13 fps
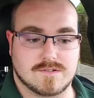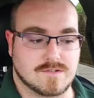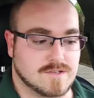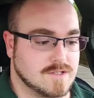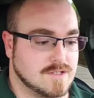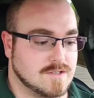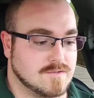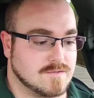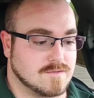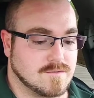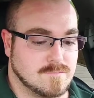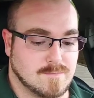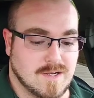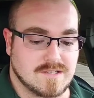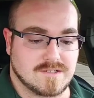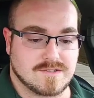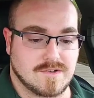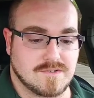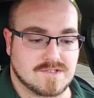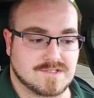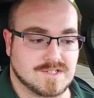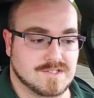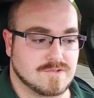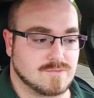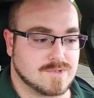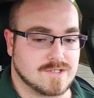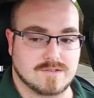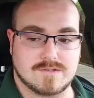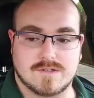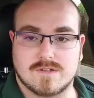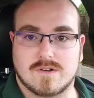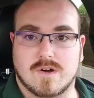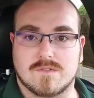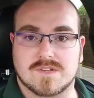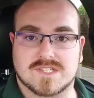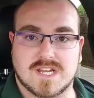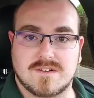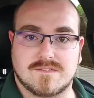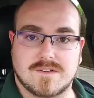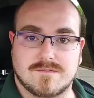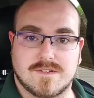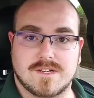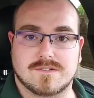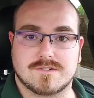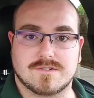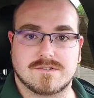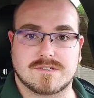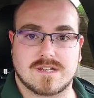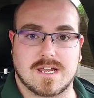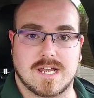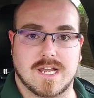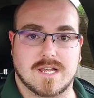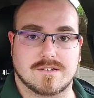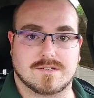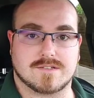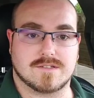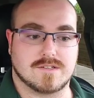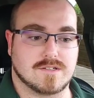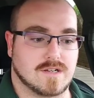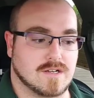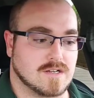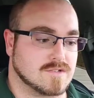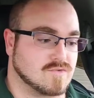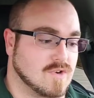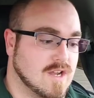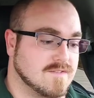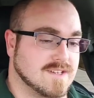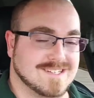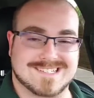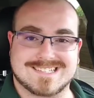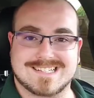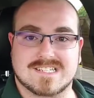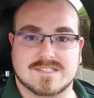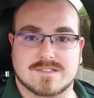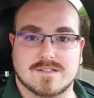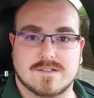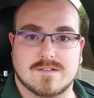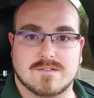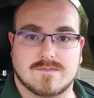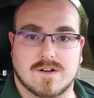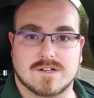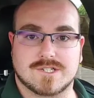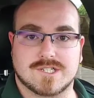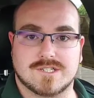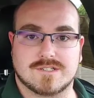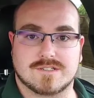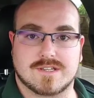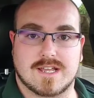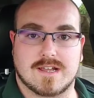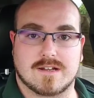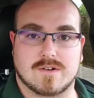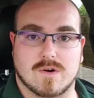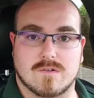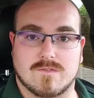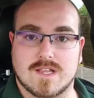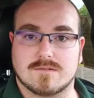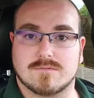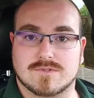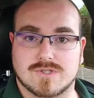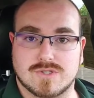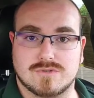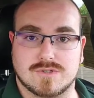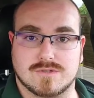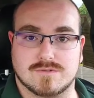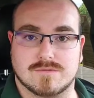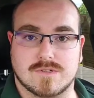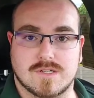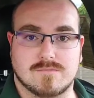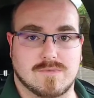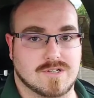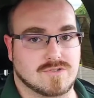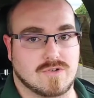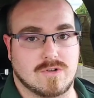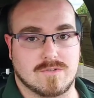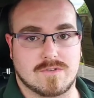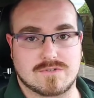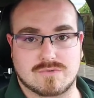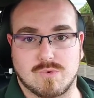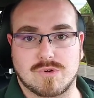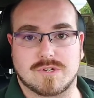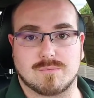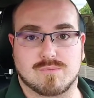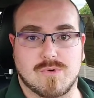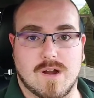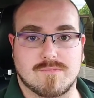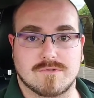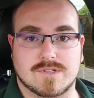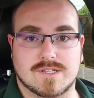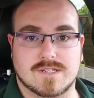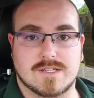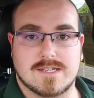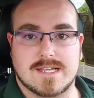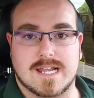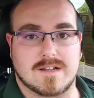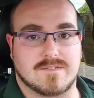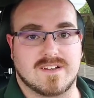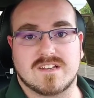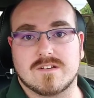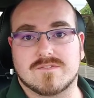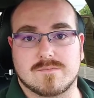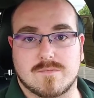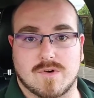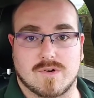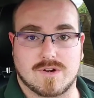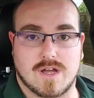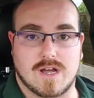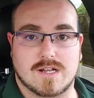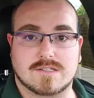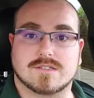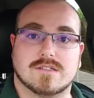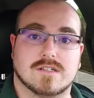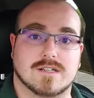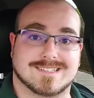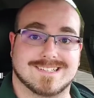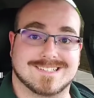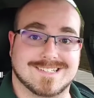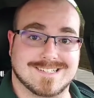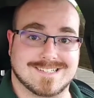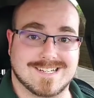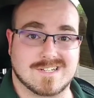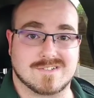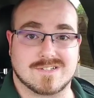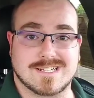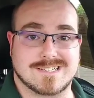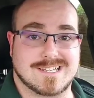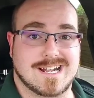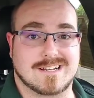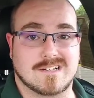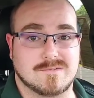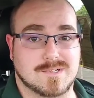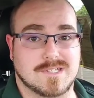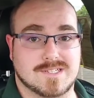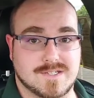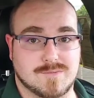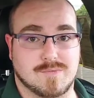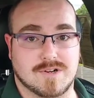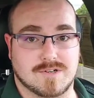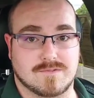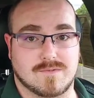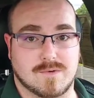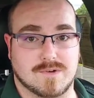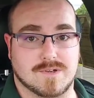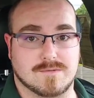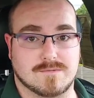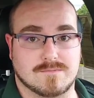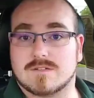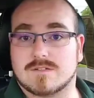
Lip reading: the buttons on the steering wheel, all the safety features and driving assist functions that are available to you. Make sure all of those are working properly, and if any of them are not, again, consider, is that going to be a deal breaker for you?